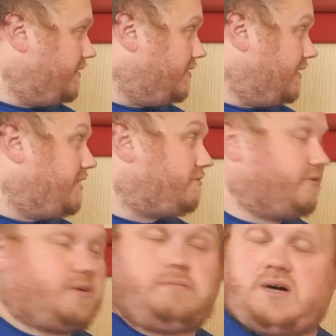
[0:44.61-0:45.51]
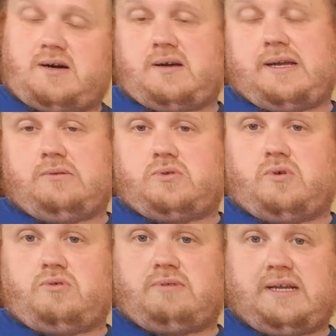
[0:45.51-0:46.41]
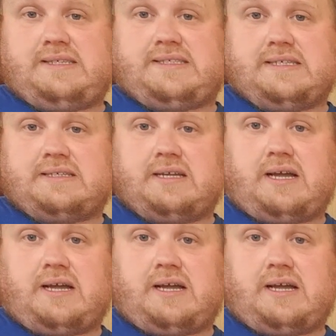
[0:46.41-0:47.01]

Neither of them are outdoor related.